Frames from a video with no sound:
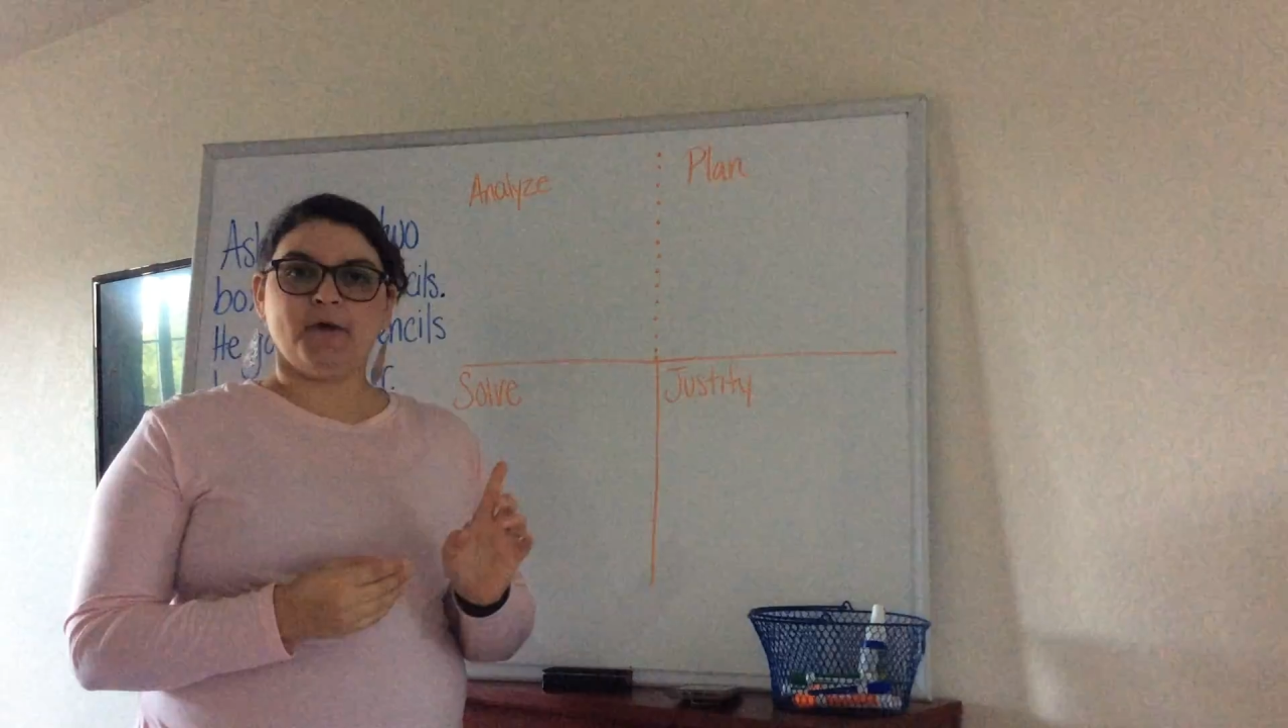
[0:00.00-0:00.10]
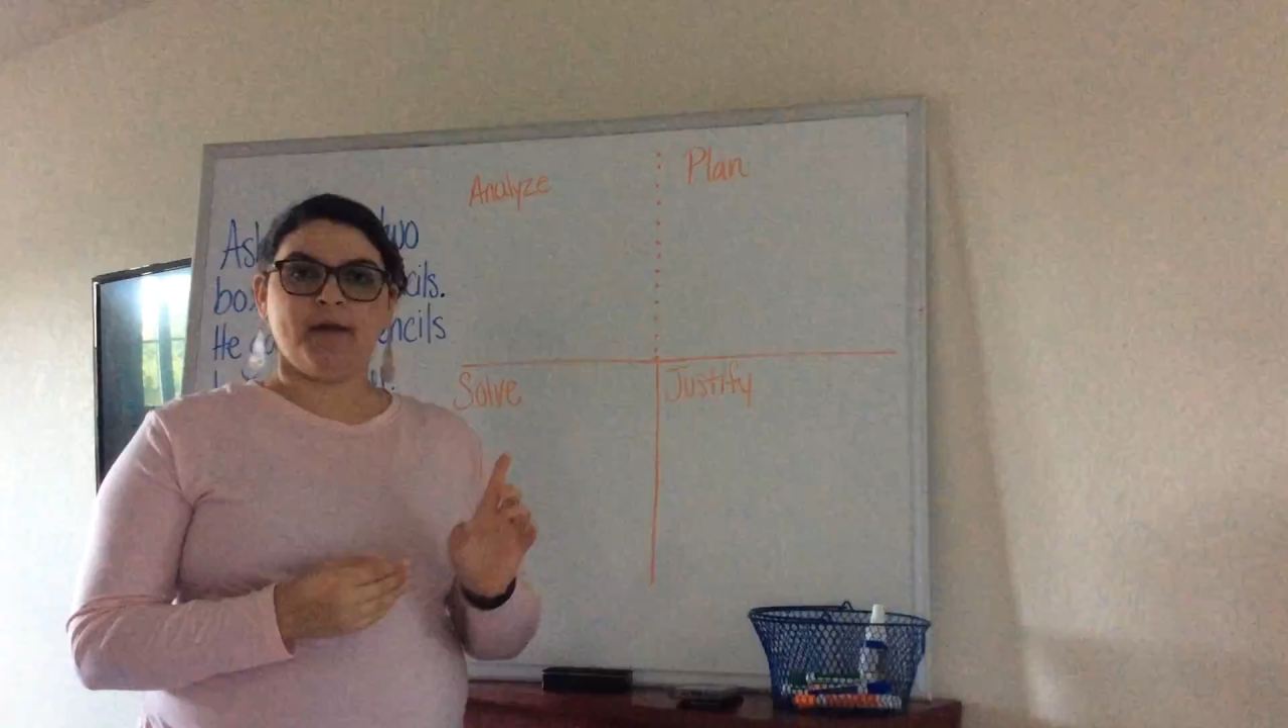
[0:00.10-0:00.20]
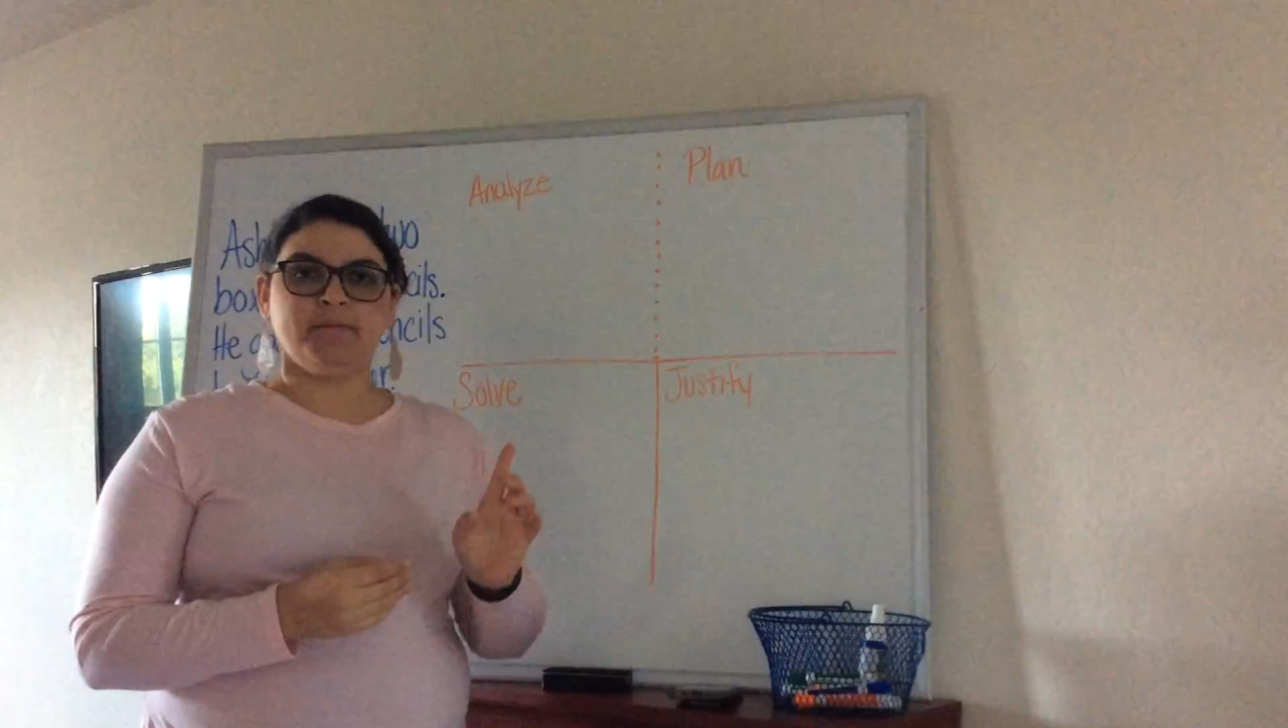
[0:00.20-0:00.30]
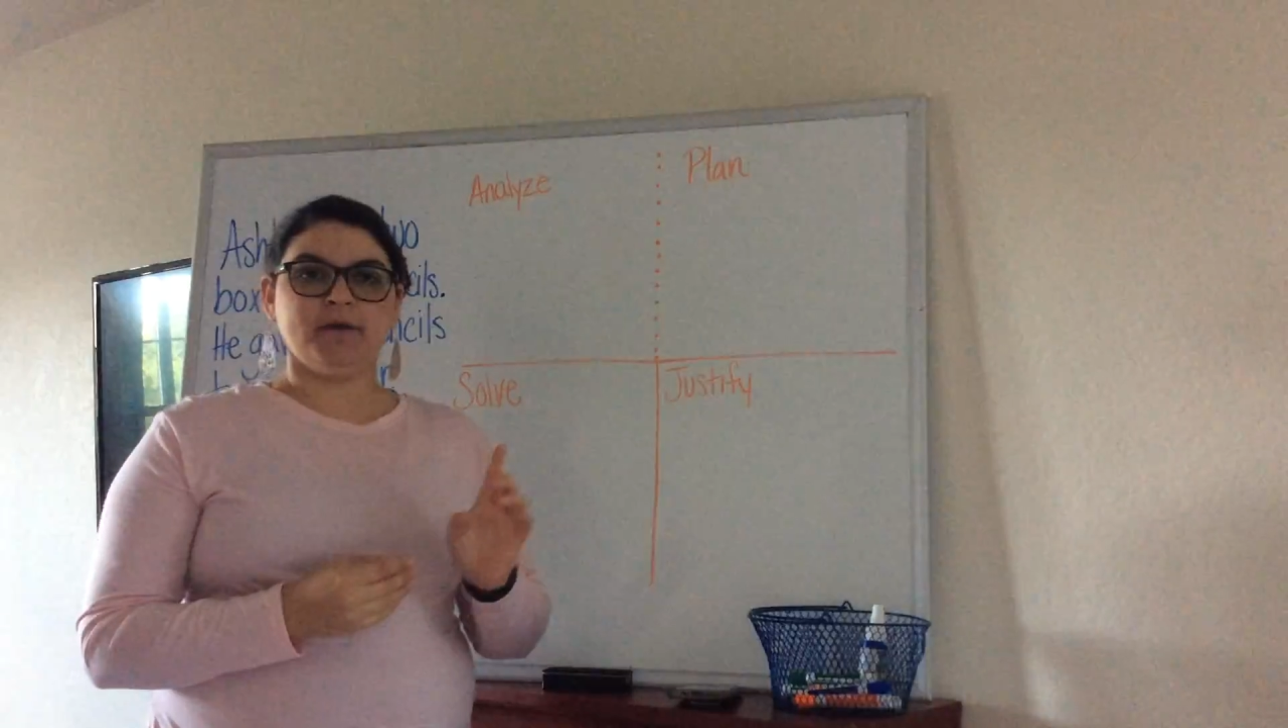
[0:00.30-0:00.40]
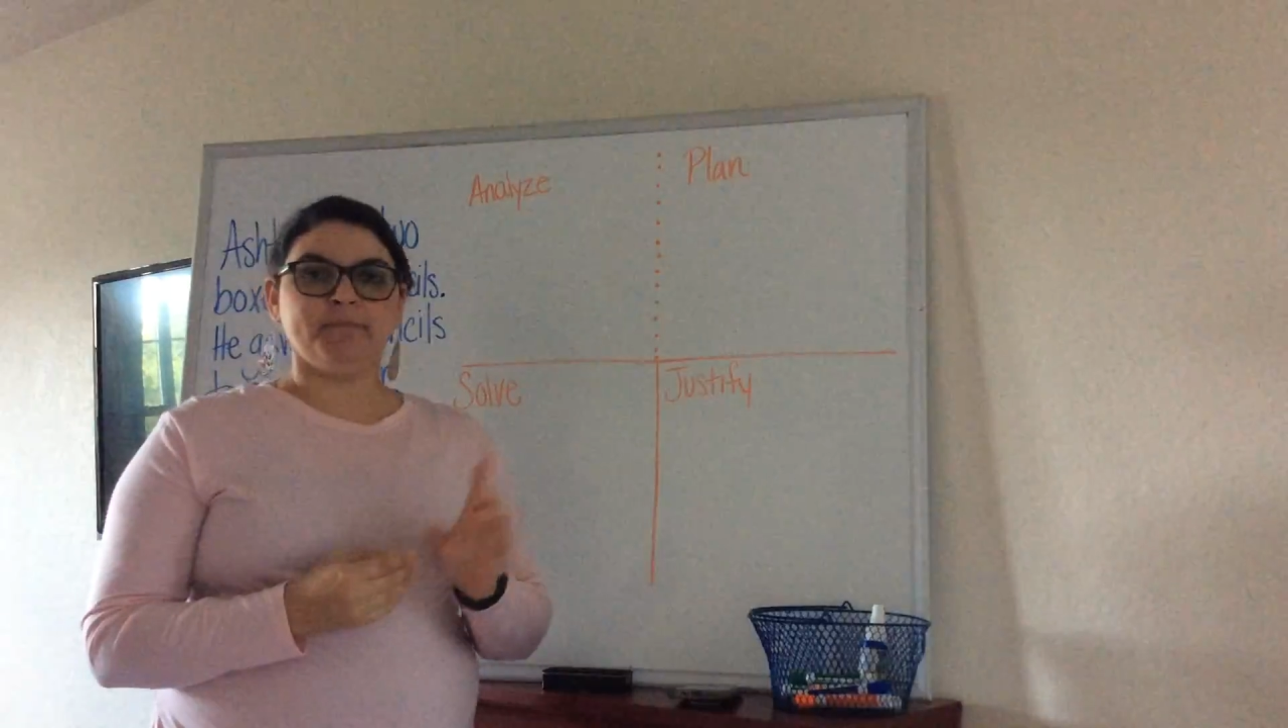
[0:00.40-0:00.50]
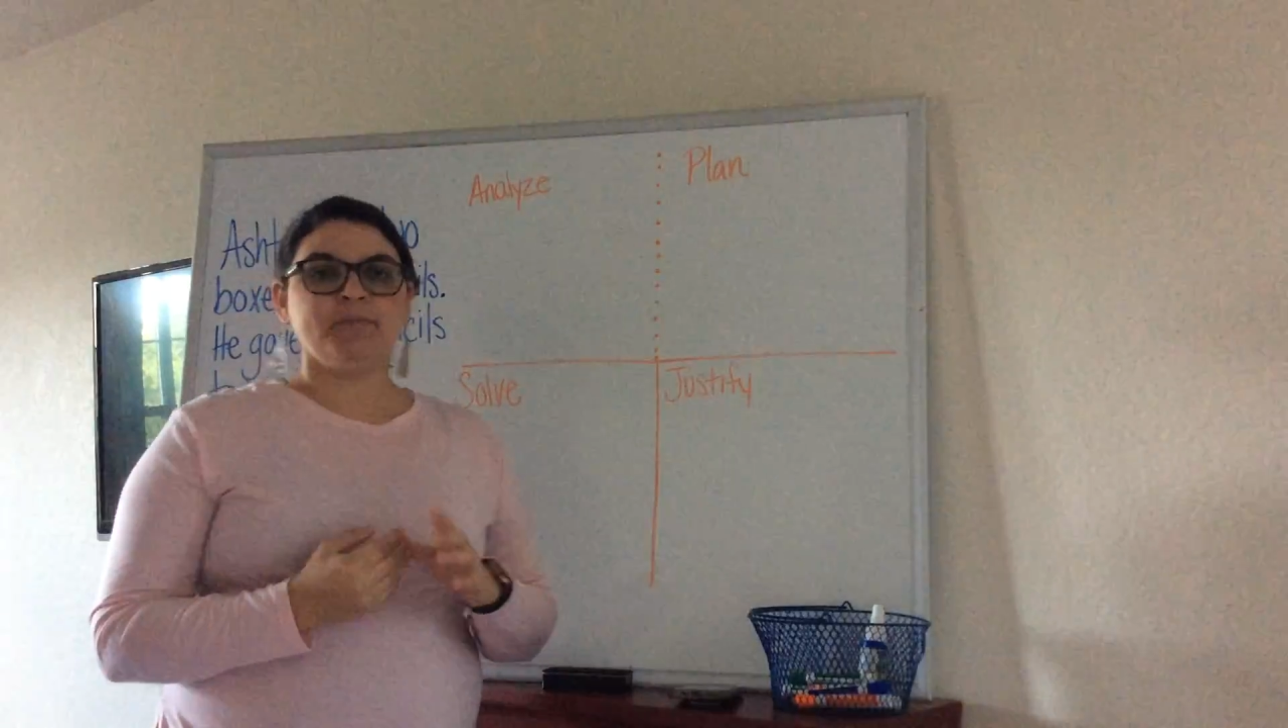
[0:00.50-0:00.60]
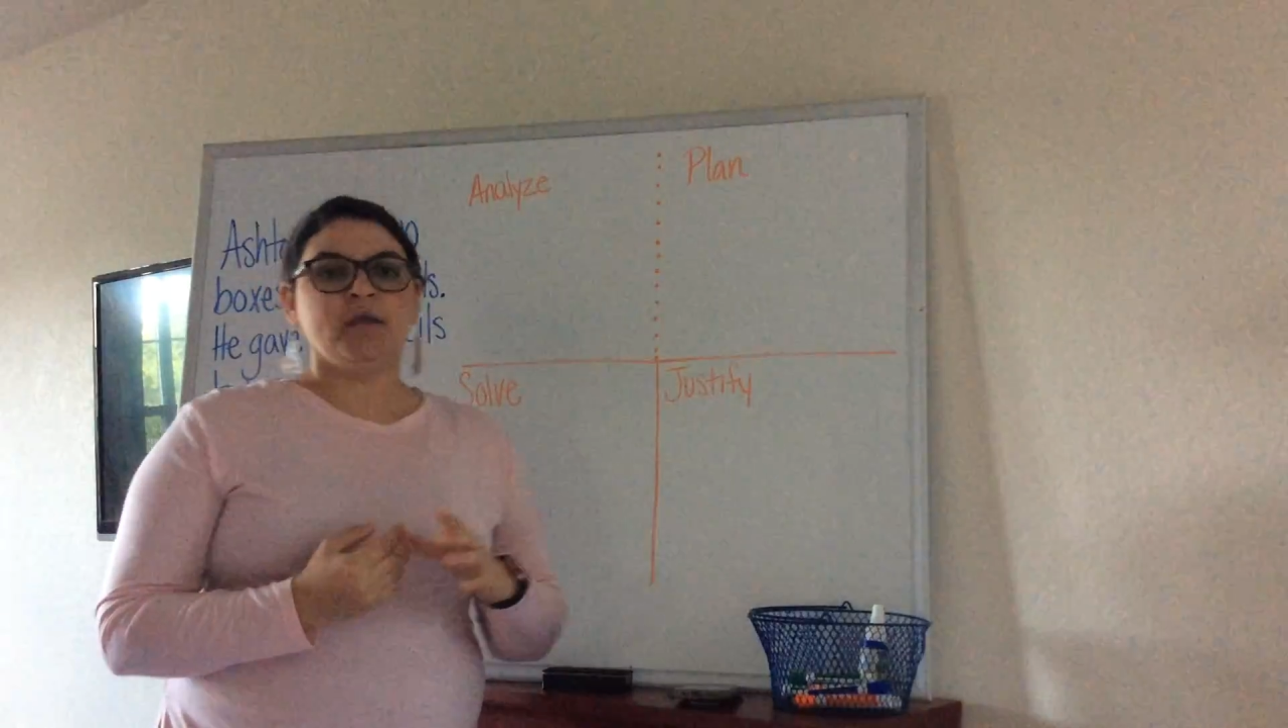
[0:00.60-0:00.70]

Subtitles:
problem,